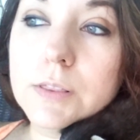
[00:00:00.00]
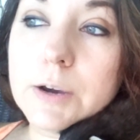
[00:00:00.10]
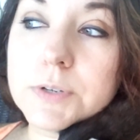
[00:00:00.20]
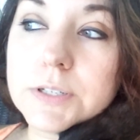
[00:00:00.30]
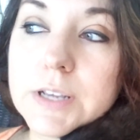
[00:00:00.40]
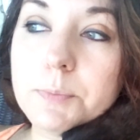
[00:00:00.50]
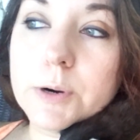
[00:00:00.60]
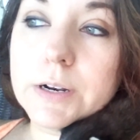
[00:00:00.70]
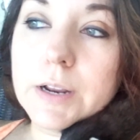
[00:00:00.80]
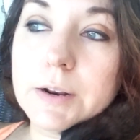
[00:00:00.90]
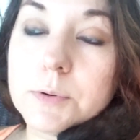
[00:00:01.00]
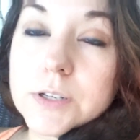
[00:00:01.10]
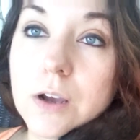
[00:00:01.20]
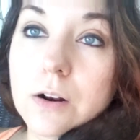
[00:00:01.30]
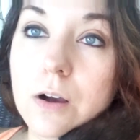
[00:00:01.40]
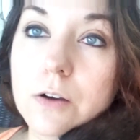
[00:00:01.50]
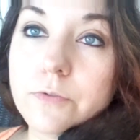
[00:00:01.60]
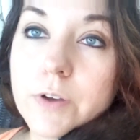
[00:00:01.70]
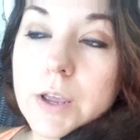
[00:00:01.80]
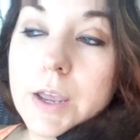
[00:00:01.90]
that was separate and it was cut
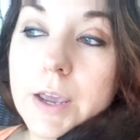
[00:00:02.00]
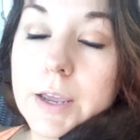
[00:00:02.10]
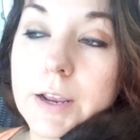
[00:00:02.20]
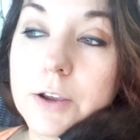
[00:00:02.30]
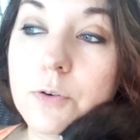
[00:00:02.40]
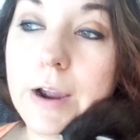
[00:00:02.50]
off. And I